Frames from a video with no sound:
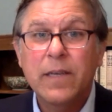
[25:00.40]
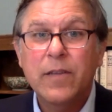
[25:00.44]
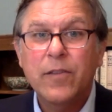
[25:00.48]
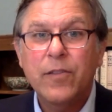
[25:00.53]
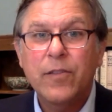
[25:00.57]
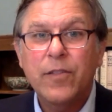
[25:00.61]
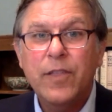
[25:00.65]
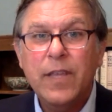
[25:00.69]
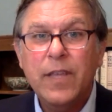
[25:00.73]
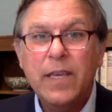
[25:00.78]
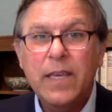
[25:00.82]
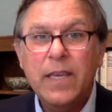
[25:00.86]

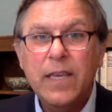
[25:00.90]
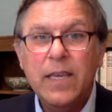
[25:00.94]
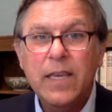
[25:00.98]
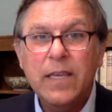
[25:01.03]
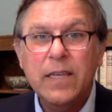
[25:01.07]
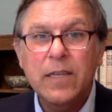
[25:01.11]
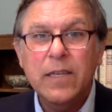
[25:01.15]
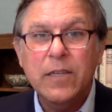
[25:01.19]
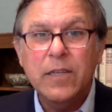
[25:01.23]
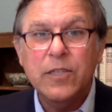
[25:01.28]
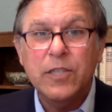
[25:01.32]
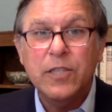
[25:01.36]

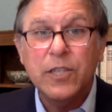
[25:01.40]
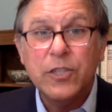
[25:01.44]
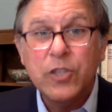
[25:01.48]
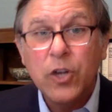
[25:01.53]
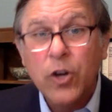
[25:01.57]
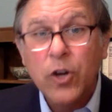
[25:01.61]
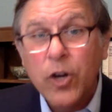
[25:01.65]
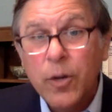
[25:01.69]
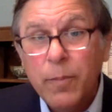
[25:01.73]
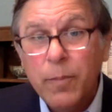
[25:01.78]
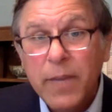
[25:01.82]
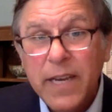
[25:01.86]
the
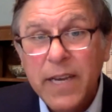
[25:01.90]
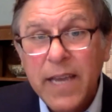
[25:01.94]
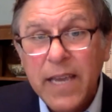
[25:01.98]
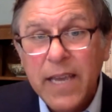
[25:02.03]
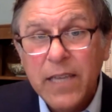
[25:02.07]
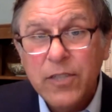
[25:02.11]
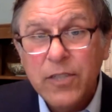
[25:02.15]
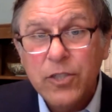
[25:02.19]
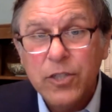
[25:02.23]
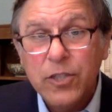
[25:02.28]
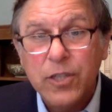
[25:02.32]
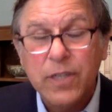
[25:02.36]

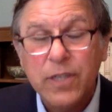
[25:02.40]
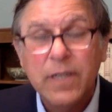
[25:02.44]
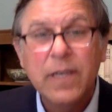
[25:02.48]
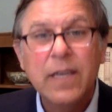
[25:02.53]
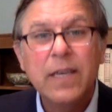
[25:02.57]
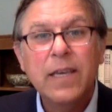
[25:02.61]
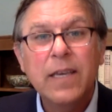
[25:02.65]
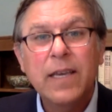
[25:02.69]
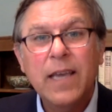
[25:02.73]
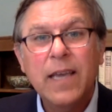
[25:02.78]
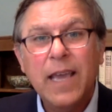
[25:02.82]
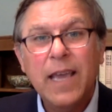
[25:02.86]
determination,
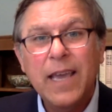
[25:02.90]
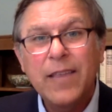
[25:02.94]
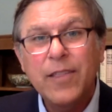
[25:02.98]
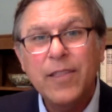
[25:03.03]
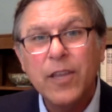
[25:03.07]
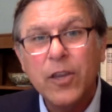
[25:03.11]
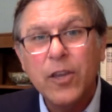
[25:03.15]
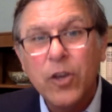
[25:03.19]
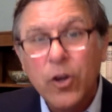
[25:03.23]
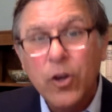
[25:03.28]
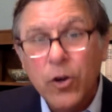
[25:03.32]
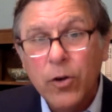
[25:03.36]
and
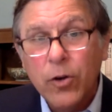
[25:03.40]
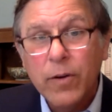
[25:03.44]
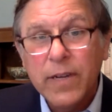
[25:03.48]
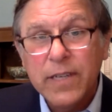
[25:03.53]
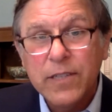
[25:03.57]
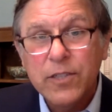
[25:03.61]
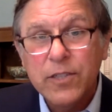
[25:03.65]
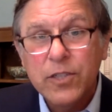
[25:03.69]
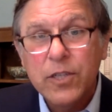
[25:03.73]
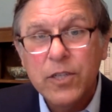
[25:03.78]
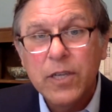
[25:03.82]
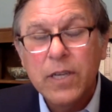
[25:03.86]
the
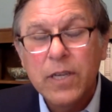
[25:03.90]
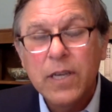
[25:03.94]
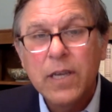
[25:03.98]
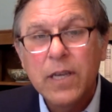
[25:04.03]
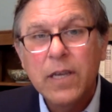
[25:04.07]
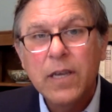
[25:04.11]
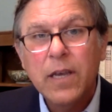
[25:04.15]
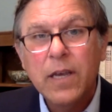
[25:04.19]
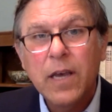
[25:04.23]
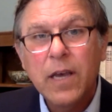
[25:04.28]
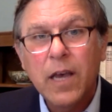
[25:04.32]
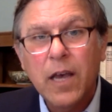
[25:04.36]
courage
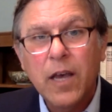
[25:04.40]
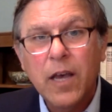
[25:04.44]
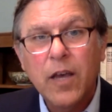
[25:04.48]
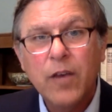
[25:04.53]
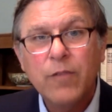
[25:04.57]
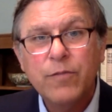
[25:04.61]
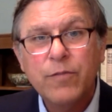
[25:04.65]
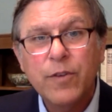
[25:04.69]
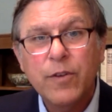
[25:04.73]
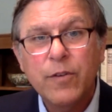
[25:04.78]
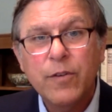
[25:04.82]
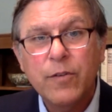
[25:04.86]

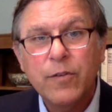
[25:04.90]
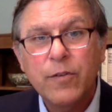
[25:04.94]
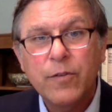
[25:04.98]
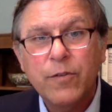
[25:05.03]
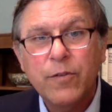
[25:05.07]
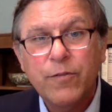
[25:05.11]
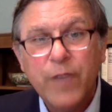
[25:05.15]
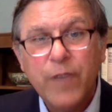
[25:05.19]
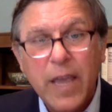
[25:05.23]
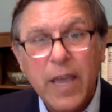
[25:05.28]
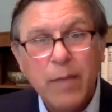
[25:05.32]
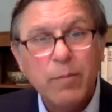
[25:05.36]
of
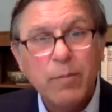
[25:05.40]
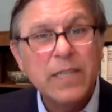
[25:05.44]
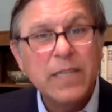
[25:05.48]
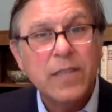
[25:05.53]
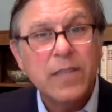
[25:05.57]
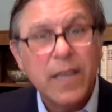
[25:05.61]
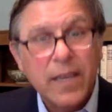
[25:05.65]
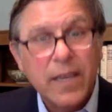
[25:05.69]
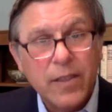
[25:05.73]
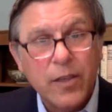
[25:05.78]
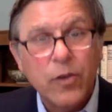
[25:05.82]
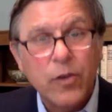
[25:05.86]
families
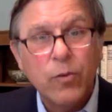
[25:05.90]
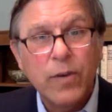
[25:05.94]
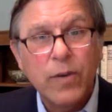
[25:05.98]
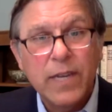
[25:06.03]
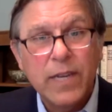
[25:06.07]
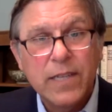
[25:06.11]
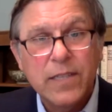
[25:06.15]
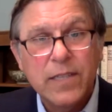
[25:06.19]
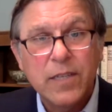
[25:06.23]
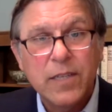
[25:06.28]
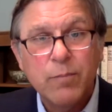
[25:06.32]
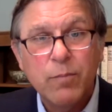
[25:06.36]
like the
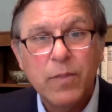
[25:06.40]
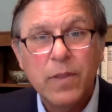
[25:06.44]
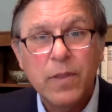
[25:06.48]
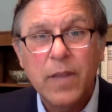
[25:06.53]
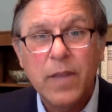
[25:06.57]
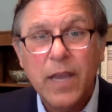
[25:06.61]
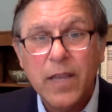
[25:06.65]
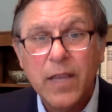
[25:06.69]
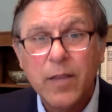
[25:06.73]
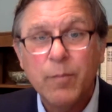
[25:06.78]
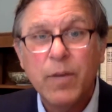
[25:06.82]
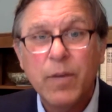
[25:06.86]
Queens and
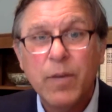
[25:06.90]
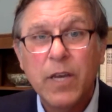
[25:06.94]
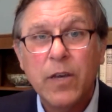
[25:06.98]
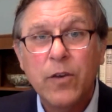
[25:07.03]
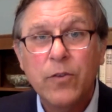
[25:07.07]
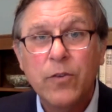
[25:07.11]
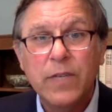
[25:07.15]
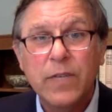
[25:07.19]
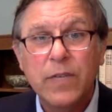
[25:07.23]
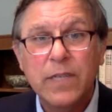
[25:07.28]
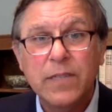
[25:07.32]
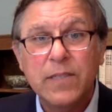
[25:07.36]
the
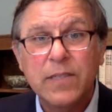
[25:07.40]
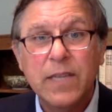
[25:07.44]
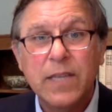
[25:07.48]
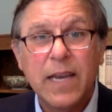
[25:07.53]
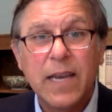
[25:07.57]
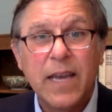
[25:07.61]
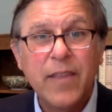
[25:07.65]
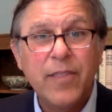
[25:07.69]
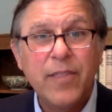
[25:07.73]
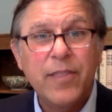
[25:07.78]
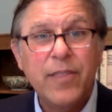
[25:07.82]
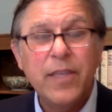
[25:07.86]
Mahoneys. And
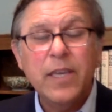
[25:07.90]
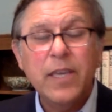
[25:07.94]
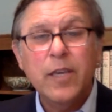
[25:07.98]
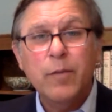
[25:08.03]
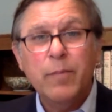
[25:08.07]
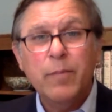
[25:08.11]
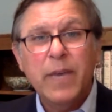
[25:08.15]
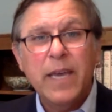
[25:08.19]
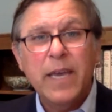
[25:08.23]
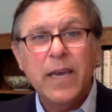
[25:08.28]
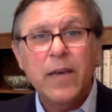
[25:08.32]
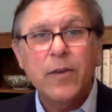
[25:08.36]
I think
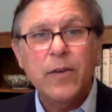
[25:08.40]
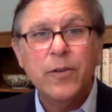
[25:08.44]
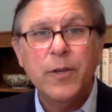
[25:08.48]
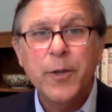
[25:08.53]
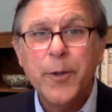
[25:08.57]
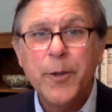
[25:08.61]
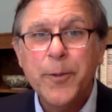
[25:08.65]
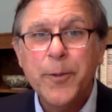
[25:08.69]
about